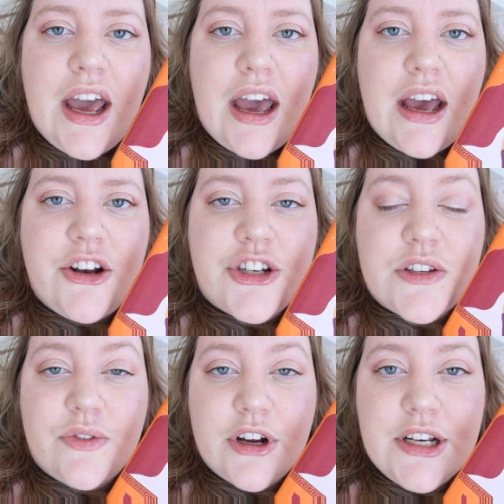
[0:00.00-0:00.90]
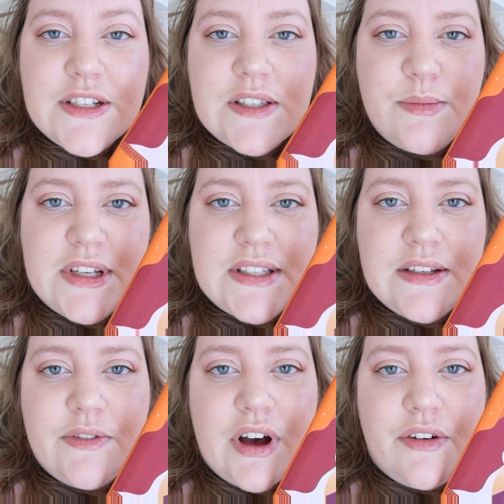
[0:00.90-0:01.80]
and she's very
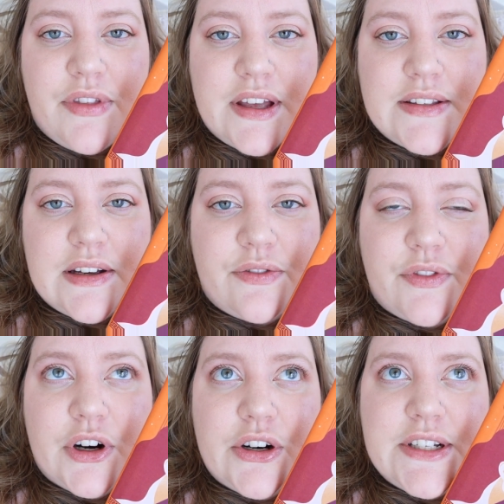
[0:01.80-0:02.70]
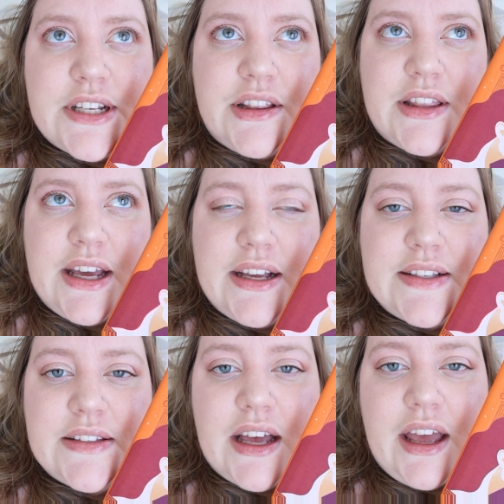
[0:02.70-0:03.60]
dismissive of this at first and
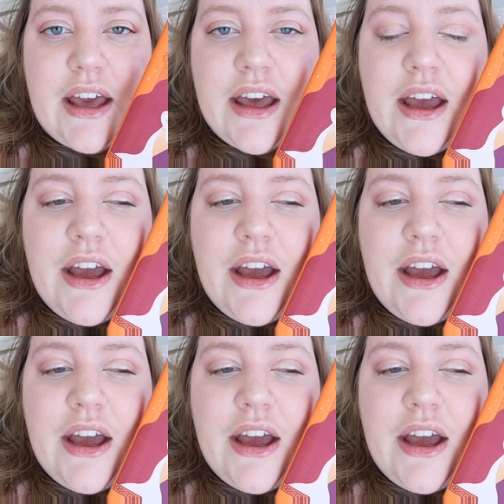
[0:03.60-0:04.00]
thinks like